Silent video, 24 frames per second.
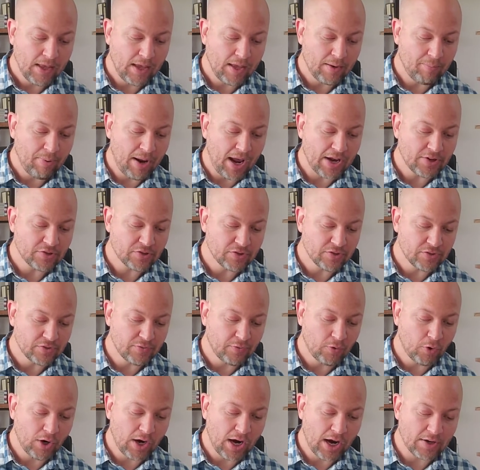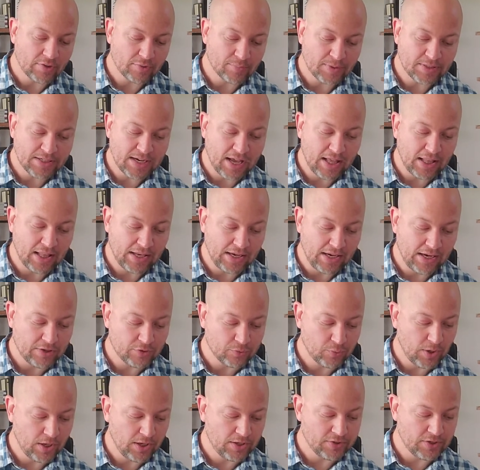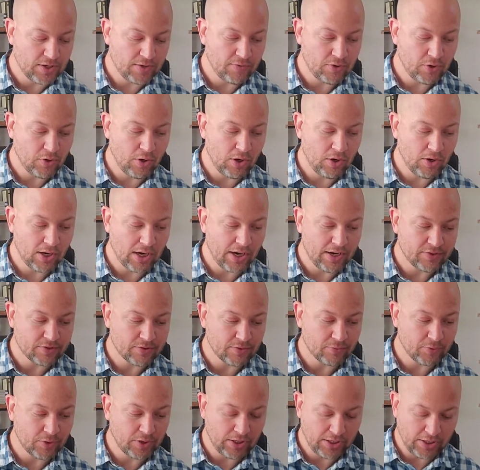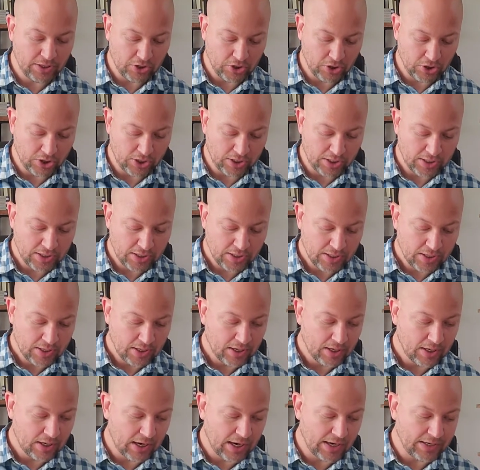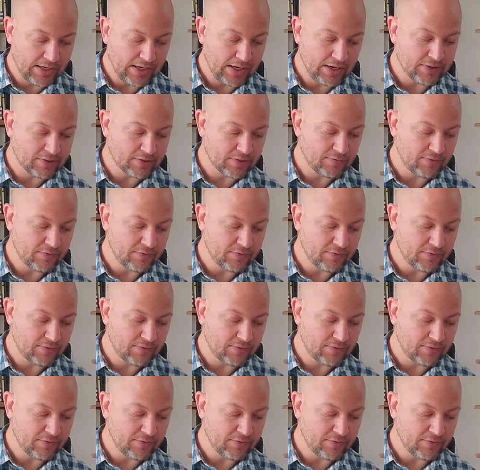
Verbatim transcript: and passions for hospitality, as well as give you all kinds of really good uh, ideas.